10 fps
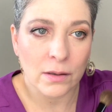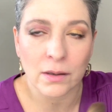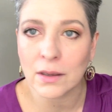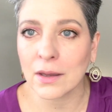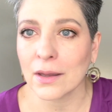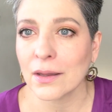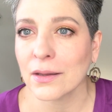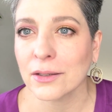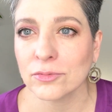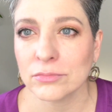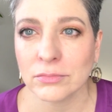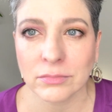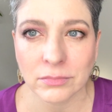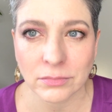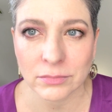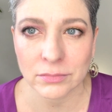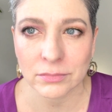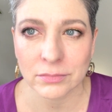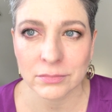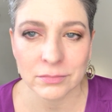Yeah.
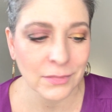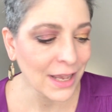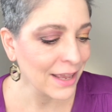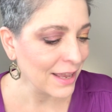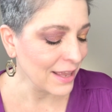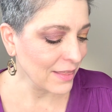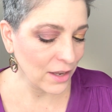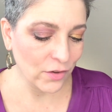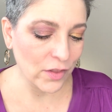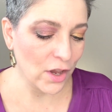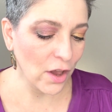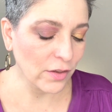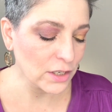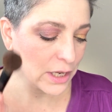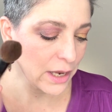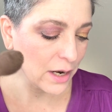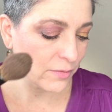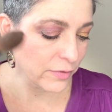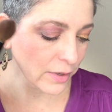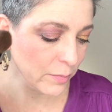And then on the other side, I'm
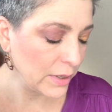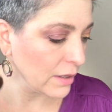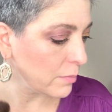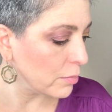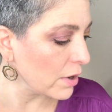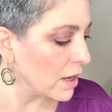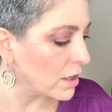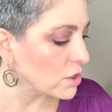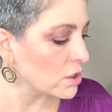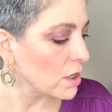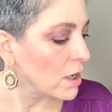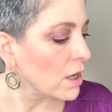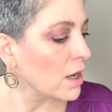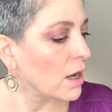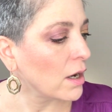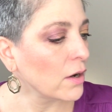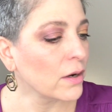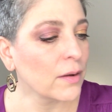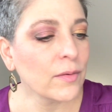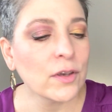flipping the brush. I'm
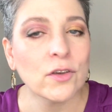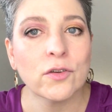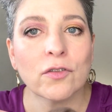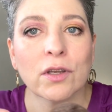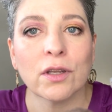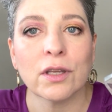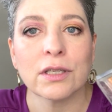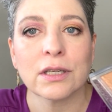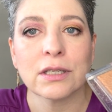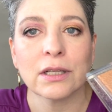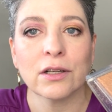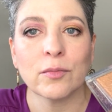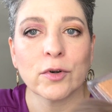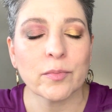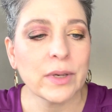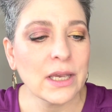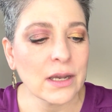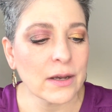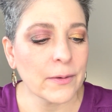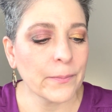gonna be using, this has a little more
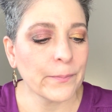pink.